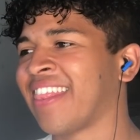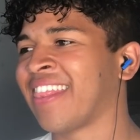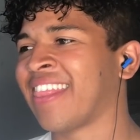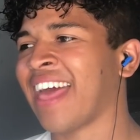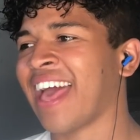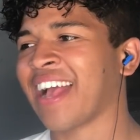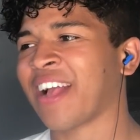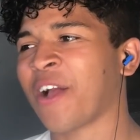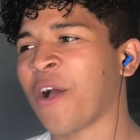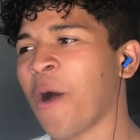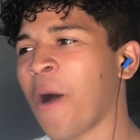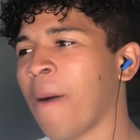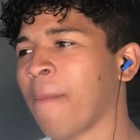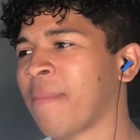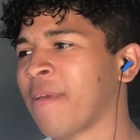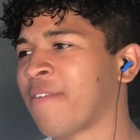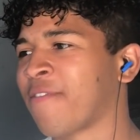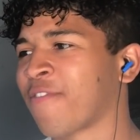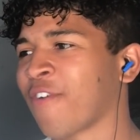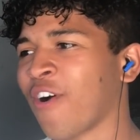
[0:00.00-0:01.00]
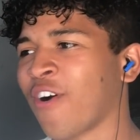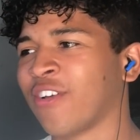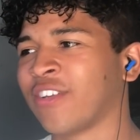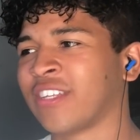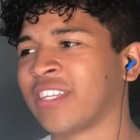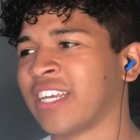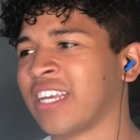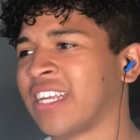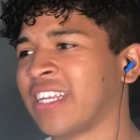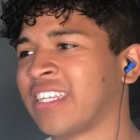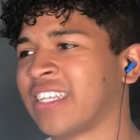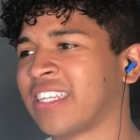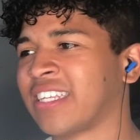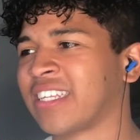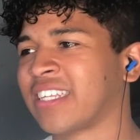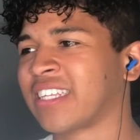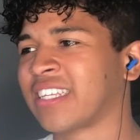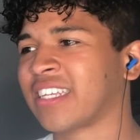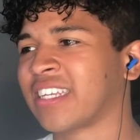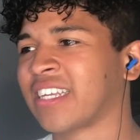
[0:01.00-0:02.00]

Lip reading: that can't be Francis.